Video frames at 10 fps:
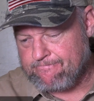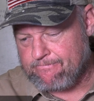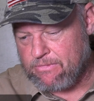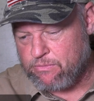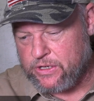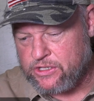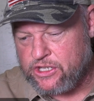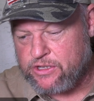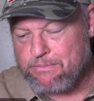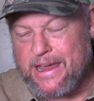but
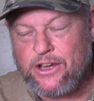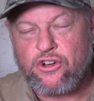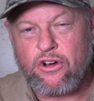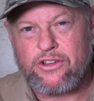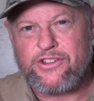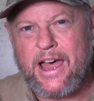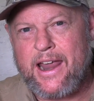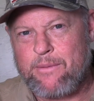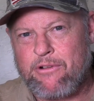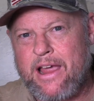just make sure to sign
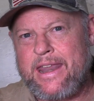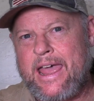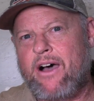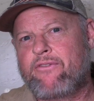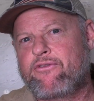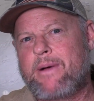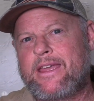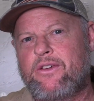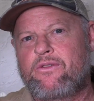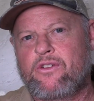up right now for my
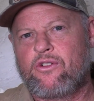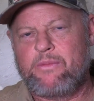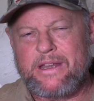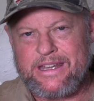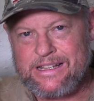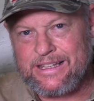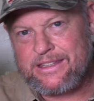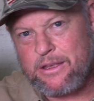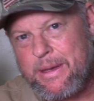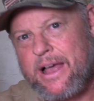YouTube and click
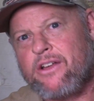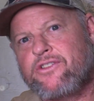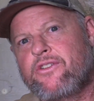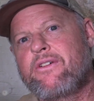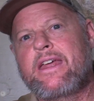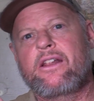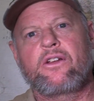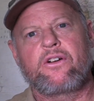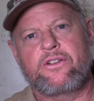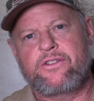the bell so you get
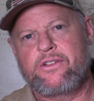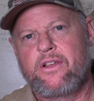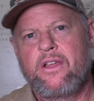alerts.